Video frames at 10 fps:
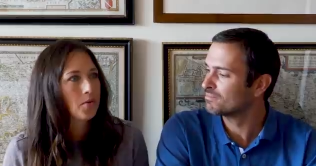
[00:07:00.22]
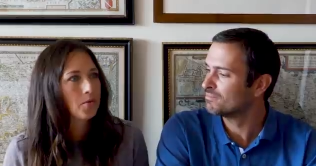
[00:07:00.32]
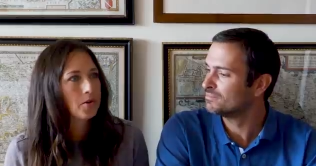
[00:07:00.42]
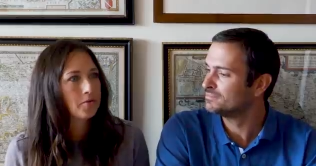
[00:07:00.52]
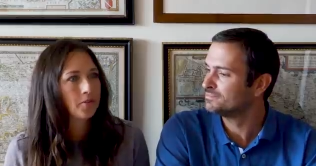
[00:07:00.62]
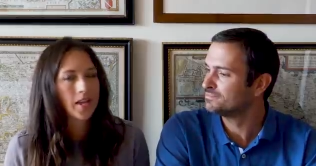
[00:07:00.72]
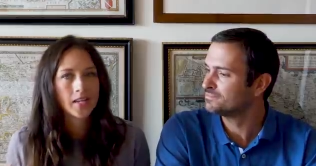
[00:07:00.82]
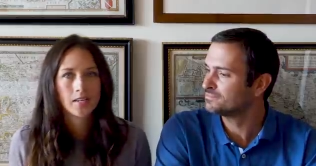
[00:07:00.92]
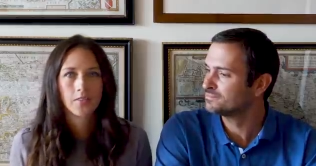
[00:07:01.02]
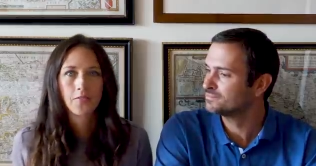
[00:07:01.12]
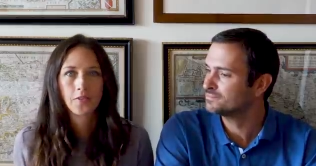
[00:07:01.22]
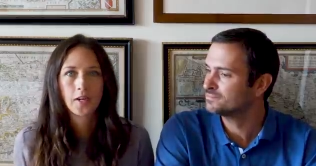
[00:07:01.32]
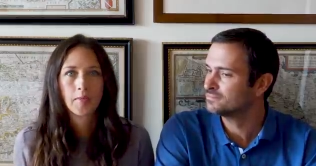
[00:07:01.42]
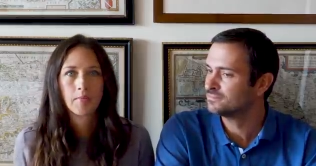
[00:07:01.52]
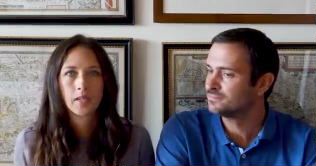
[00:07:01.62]
Speaker 1: we're flying
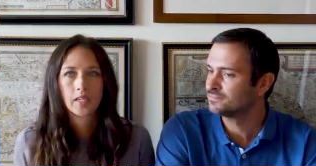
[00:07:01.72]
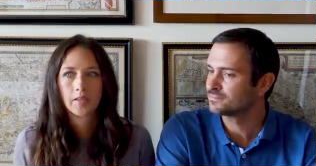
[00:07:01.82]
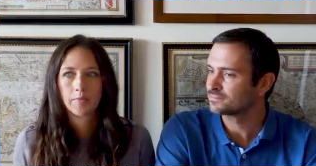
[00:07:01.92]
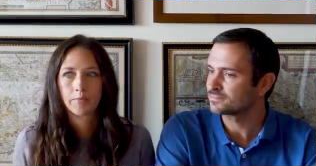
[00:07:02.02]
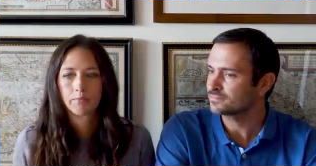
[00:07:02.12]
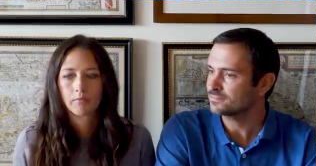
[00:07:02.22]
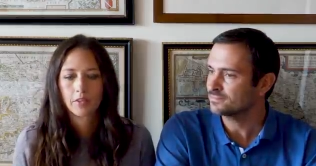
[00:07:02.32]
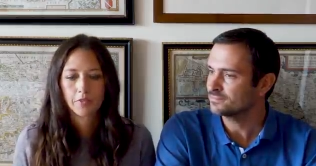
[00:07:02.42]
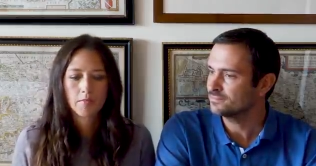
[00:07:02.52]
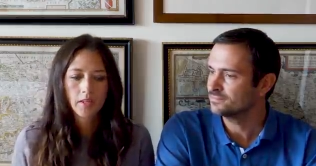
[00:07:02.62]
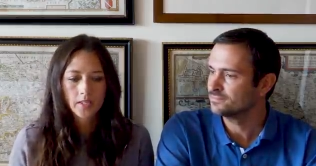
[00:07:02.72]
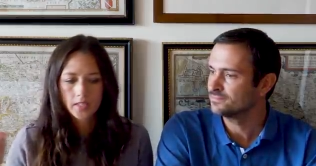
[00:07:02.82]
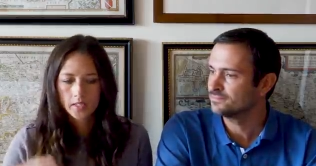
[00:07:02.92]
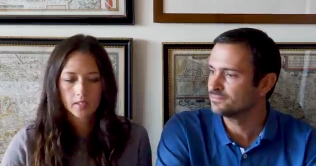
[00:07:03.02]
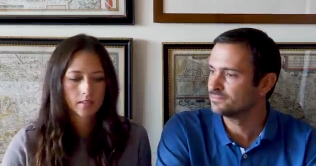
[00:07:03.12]
from um, from
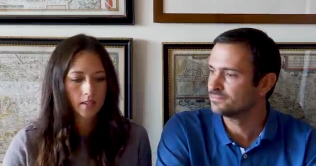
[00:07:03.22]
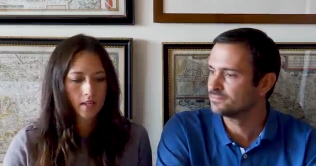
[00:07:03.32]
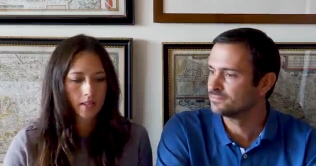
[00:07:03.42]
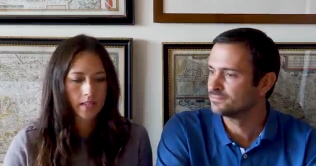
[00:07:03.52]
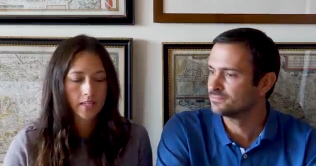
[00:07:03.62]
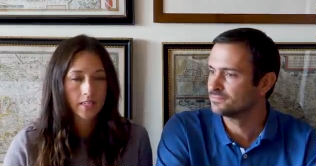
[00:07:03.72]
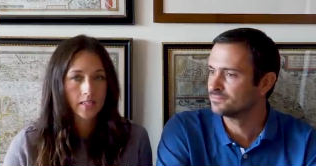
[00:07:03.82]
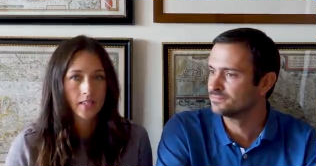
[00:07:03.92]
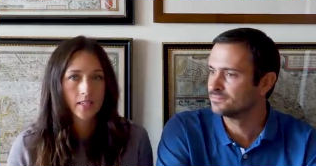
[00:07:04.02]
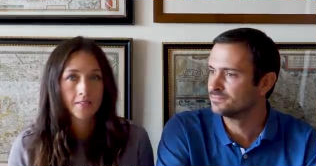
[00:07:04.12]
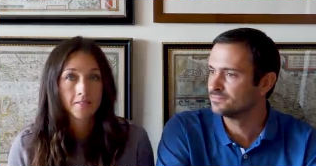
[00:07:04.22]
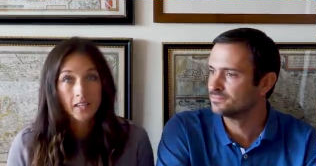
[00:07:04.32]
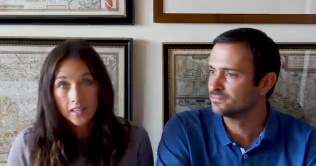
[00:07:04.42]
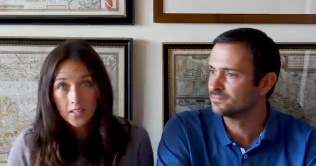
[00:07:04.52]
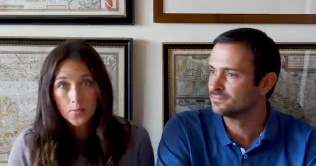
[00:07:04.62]
London and landing in
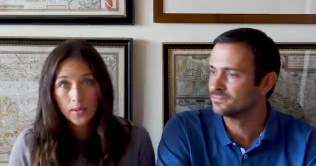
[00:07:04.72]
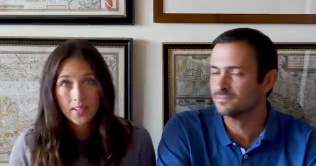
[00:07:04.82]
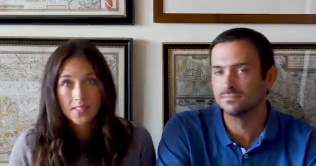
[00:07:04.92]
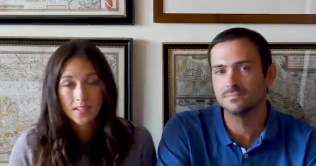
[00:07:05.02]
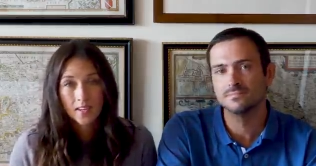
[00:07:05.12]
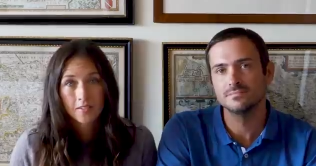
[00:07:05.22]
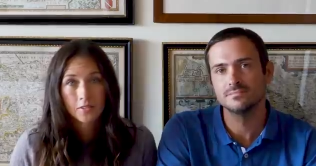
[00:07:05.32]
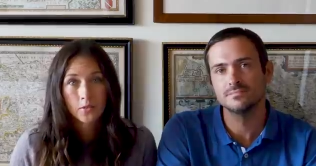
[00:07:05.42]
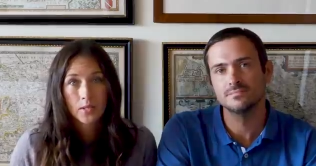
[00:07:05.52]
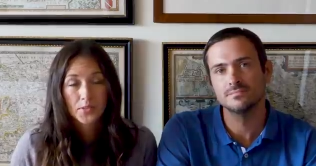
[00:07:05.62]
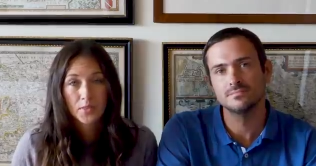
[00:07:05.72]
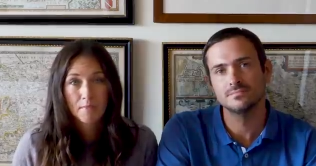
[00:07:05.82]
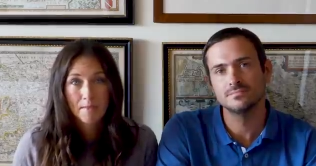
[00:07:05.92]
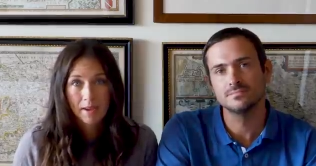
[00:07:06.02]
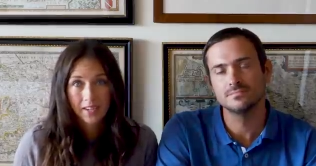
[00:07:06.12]
Phoenix. We're going to stay a few weeks
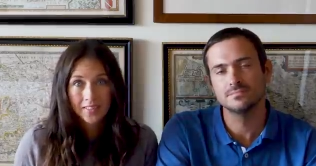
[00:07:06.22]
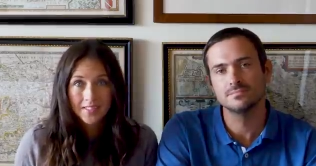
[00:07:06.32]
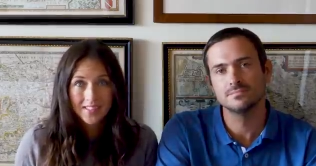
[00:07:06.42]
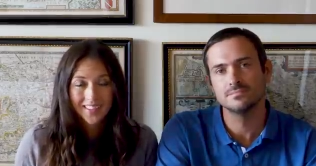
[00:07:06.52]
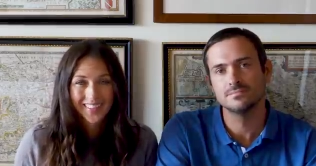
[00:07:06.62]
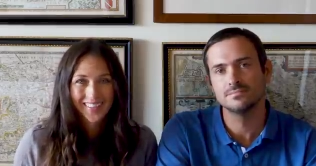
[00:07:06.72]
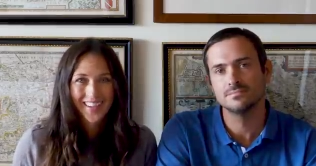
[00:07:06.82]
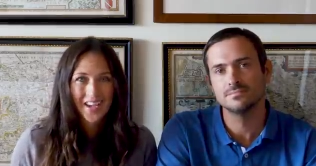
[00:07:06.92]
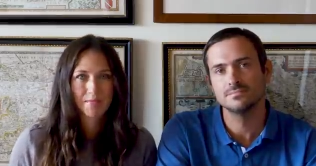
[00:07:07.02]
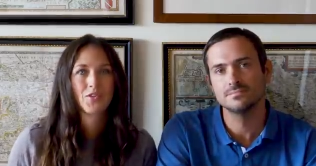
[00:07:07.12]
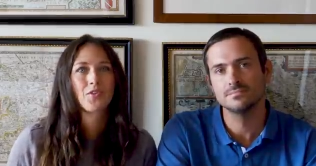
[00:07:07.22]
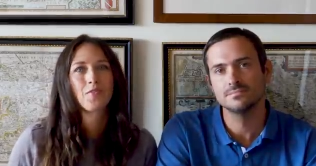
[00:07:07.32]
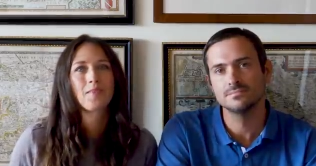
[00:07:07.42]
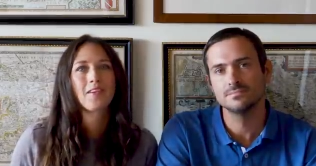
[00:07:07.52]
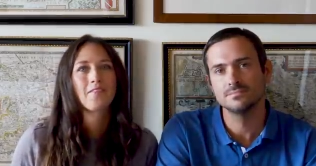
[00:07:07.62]
with my parents. I'm sure
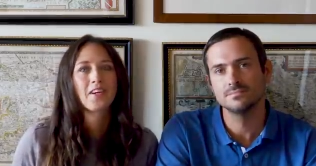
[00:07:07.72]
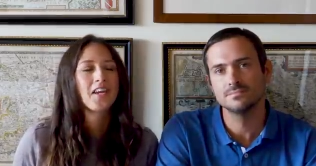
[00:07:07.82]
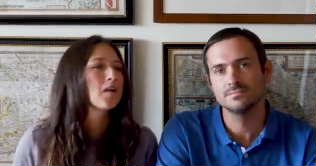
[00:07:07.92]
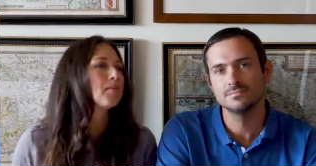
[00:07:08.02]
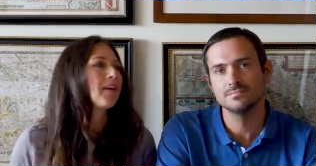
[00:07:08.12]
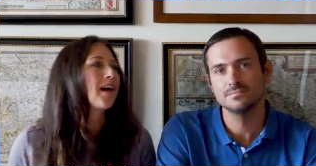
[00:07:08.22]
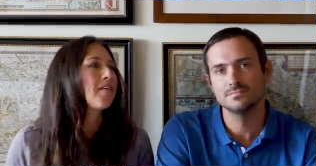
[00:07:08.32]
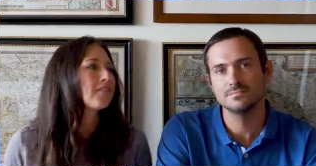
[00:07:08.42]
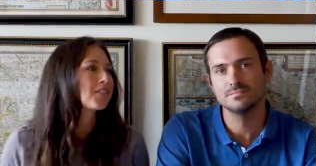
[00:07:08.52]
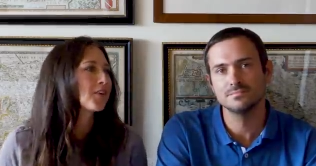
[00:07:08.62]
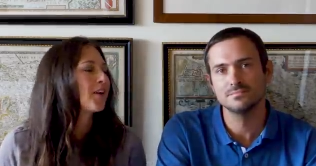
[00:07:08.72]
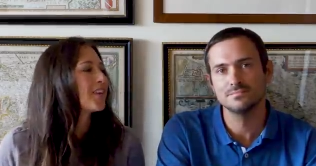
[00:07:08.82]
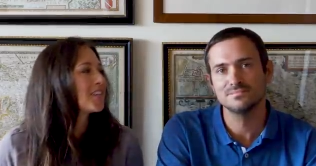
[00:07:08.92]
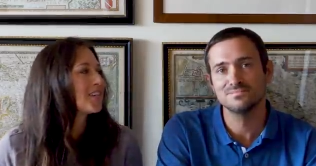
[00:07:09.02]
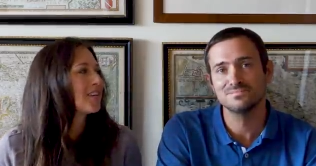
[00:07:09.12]
they'll be very happy to have us
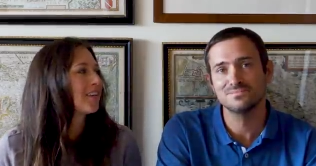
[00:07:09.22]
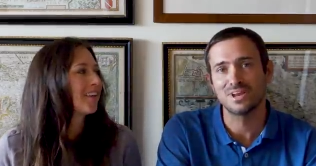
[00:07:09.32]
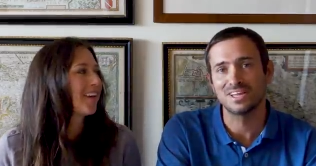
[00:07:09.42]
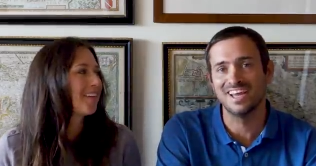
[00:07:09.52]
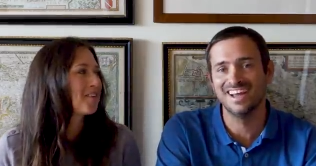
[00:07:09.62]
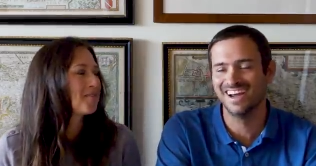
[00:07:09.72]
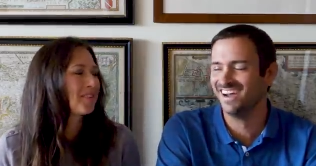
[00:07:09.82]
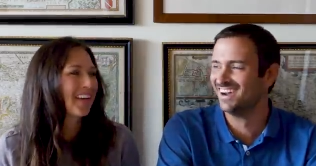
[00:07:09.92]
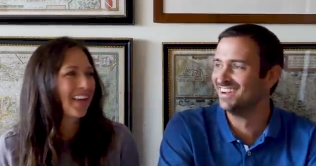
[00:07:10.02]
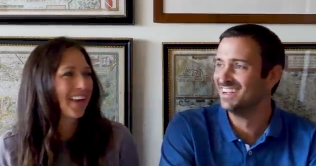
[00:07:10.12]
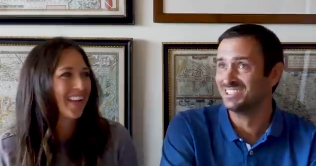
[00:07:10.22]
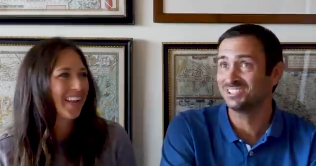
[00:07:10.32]
crashing yeah. home again.